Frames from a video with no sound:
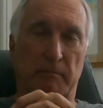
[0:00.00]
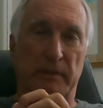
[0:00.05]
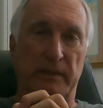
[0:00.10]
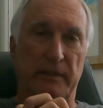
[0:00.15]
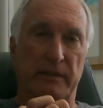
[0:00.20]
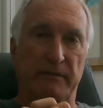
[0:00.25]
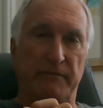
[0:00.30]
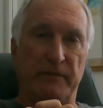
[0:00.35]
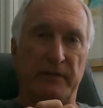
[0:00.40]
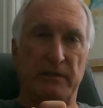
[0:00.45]
by
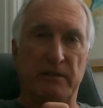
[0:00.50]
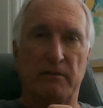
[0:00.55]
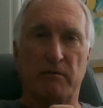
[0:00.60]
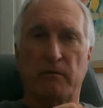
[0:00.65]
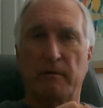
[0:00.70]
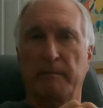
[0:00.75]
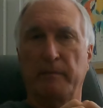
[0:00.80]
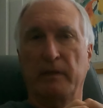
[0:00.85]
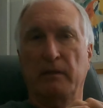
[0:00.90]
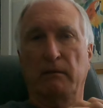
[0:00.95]
the Defense
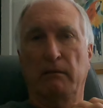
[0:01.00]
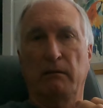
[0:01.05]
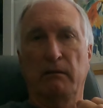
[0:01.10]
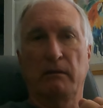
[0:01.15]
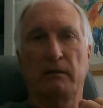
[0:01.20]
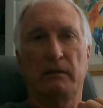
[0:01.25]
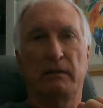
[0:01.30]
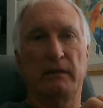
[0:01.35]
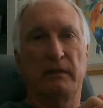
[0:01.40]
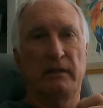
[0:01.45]

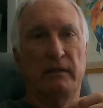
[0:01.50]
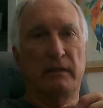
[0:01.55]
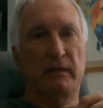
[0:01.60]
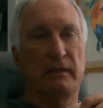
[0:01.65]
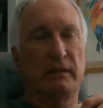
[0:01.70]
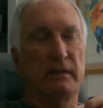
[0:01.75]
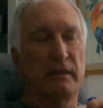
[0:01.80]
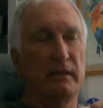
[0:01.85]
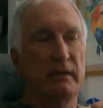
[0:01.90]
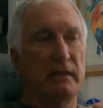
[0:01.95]
Criminal
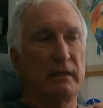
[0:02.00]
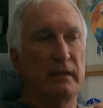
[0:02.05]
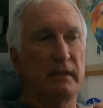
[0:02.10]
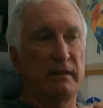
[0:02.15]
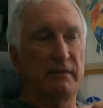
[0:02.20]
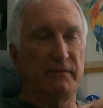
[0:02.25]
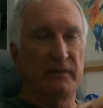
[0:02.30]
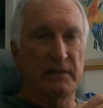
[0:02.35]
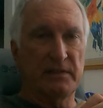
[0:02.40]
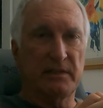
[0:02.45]

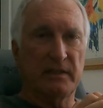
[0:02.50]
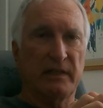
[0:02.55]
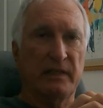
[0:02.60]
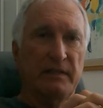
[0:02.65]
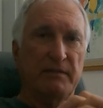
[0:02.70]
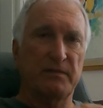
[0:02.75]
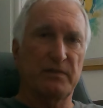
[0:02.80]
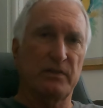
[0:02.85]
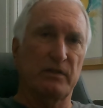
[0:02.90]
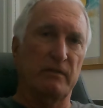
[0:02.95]

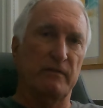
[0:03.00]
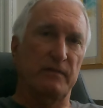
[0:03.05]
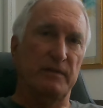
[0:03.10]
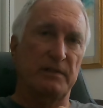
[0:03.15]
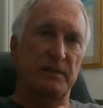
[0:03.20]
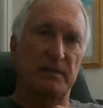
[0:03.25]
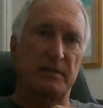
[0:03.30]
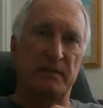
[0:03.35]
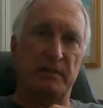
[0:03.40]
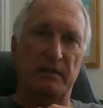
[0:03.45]
Investigative
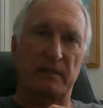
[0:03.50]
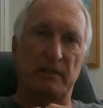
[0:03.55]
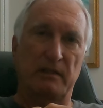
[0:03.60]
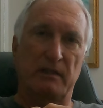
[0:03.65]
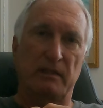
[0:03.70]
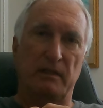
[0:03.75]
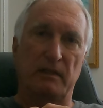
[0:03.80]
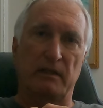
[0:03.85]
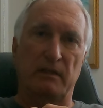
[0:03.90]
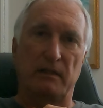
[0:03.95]
Service,
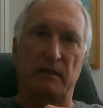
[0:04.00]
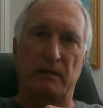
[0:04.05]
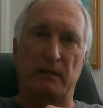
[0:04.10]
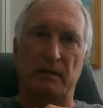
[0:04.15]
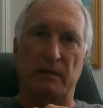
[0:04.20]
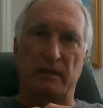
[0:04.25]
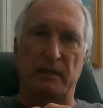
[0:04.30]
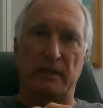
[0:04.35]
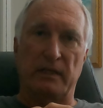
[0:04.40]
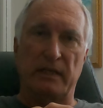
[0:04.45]

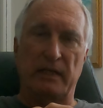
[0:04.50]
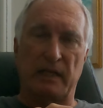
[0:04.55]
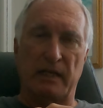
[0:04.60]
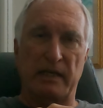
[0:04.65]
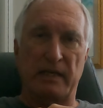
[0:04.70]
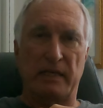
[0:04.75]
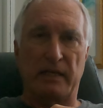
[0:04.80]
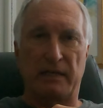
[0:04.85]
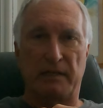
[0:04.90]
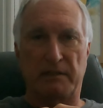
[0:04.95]

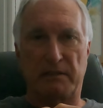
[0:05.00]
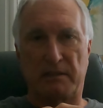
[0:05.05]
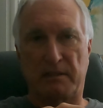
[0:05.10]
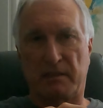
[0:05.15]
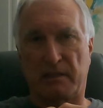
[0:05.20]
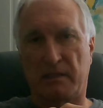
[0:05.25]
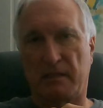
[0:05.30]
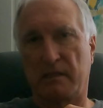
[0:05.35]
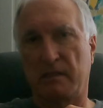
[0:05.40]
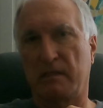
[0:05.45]

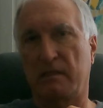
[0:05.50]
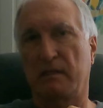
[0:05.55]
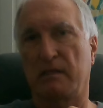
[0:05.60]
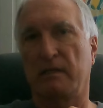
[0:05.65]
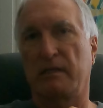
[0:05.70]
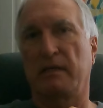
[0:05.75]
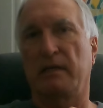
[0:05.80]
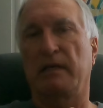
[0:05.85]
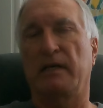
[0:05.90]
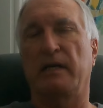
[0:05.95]
NIS,
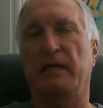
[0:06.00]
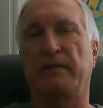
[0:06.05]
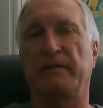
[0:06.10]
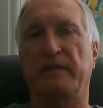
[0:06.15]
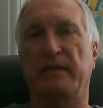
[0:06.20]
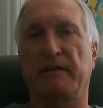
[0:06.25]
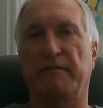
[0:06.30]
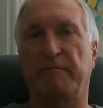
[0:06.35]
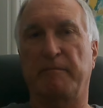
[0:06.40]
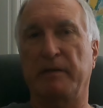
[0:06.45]
and
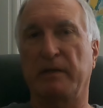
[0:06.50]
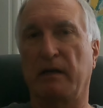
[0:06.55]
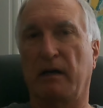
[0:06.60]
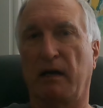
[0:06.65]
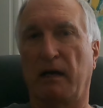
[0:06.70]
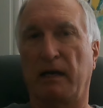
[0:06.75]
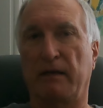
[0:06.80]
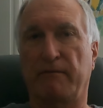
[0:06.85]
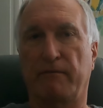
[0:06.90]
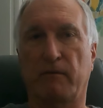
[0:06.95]
the
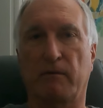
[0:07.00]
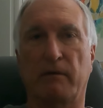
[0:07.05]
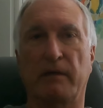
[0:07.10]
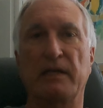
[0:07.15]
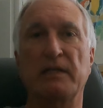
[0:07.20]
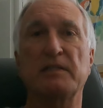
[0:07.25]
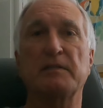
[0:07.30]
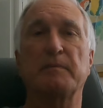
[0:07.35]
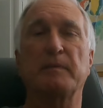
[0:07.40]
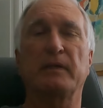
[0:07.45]
FBI for
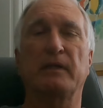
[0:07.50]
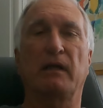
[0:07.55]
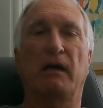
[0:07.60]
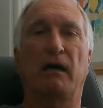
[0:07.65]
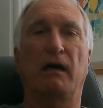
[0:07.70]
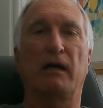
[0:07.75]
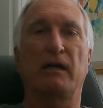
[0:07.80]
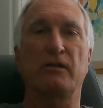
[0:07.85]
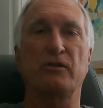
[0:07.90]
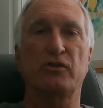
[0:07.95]

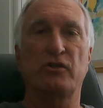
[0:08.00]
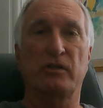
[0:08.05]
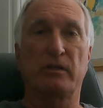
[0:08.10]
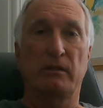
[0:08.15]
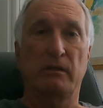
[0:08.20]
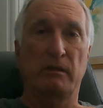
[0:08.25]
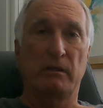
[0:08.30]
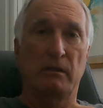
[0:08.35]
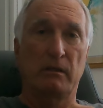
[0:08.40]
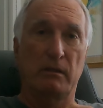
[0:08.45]
espionage,
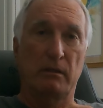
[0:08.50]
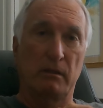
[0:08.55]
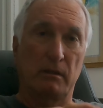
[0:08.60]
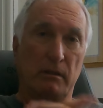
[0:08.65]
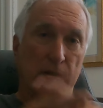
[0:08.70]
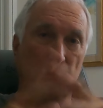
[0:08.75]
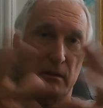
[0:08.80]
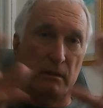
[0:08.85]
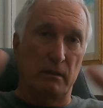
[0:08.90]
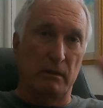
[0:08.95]

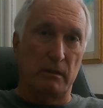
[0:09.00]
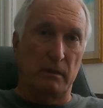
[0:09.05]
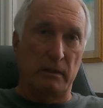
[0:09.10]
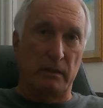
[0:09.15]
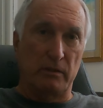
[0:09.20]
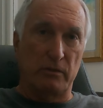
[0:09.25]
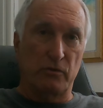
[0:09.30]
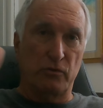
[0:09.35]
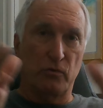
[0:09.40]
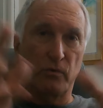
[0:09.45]

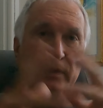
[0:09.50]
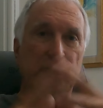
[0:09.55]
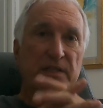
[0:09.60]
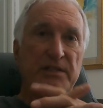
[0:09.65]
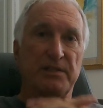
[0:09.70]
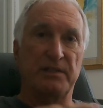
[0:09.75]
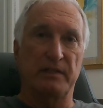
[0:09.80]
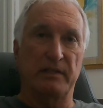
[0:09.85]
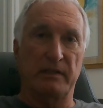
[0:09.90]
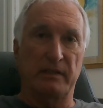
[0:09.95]

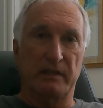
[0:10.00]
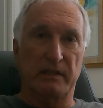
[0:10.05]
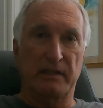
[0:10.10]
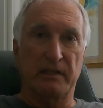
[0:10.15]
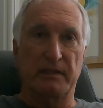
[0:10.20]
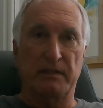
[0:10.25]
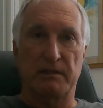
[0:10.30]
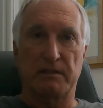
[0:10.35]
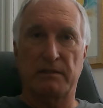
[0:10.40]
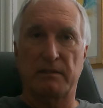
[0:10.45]
treason
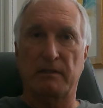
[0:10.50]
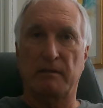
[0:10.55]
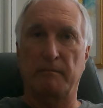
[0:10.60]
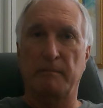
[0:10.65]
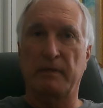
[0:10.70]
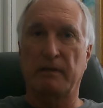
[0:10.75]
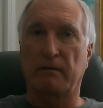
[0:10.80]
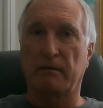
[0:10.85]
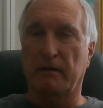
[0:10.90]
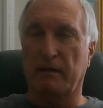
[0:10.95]
against
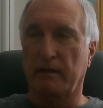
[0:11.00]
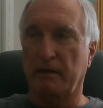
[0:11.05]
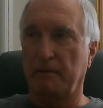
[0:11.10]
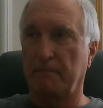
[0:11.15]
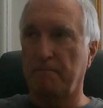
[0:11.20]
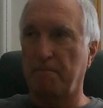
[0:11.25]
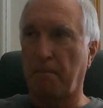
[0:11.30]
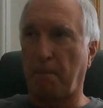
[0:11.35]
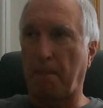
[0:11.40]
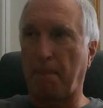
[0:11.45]

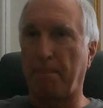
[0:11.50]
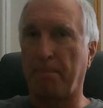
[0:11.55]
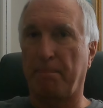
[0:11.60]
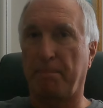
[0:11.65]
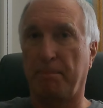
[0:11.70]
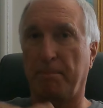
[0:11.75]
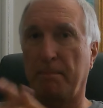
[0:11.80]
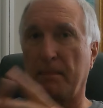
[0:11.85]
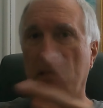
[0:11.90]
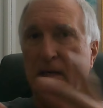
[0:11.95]
America.
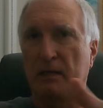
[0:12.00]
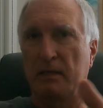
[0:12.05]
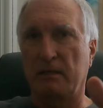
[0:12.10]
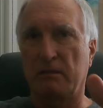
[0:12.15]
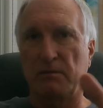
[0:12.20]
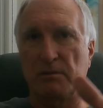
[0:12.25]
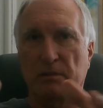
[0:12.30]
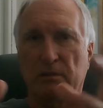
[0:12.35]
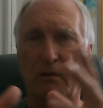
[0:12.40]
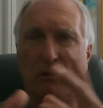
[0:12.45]

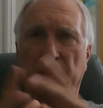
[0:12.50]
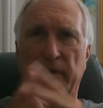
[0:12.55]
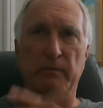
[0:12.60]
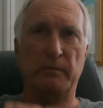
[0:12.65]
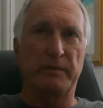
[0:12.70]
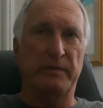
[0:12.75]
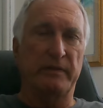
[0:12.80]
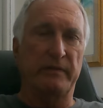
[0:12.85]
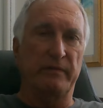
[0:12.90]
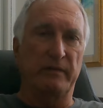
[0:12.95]
This is only
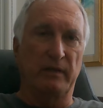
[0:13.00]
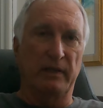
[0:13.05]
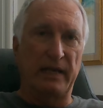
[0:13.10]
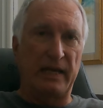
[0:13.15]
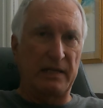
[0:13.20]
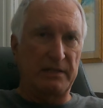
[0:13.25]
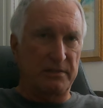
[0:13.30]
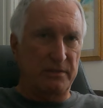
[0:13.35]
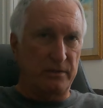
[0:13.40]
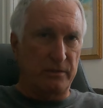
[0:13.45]
within the
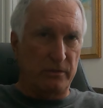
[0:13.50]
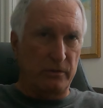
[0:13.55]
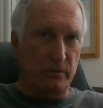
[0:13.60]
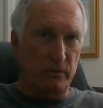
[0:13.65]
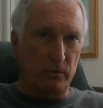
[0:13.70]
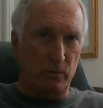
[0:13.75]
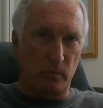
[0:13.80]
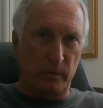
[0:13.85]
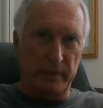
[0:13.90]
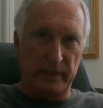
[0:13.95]
last
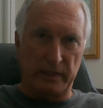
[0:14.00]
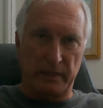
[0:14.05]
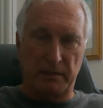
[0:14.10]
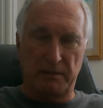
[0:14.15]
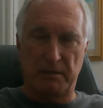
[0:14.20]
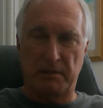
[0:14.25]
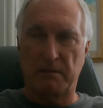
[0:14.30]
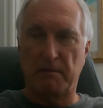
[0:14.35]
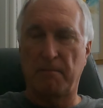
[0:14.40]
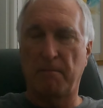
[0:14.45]
two
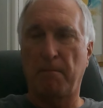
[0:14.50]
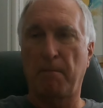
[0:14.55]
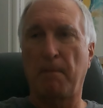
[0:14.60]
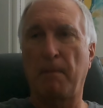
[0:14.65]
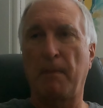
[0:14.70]
weeks